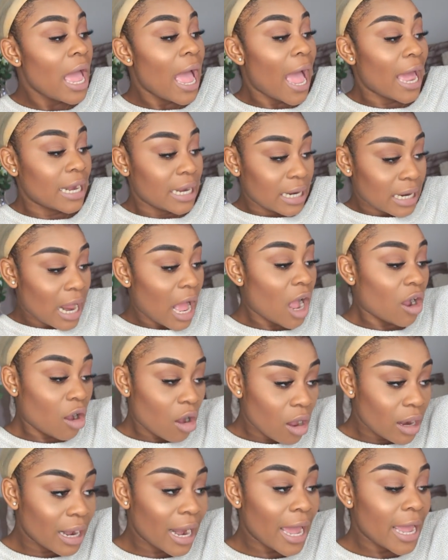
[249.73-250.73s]
and I
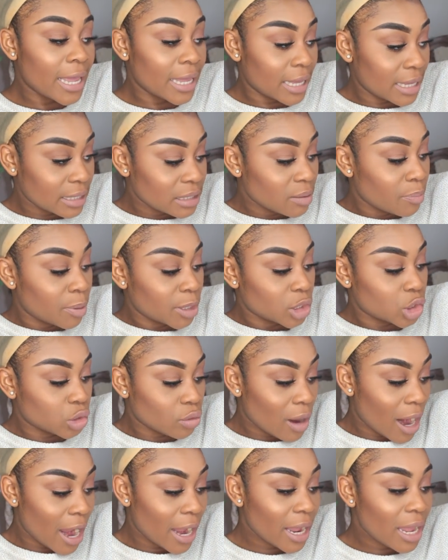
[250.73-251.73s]
can't lie, it is a bit
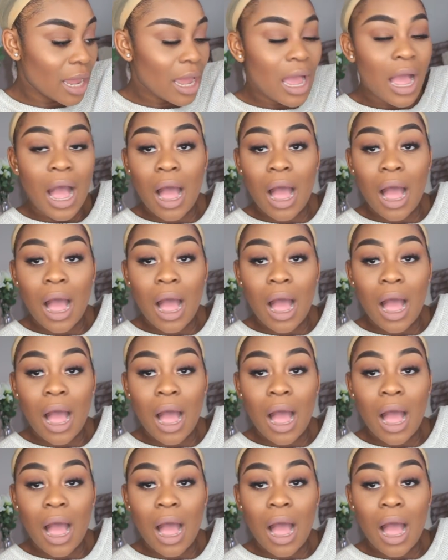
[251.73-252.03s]
dry.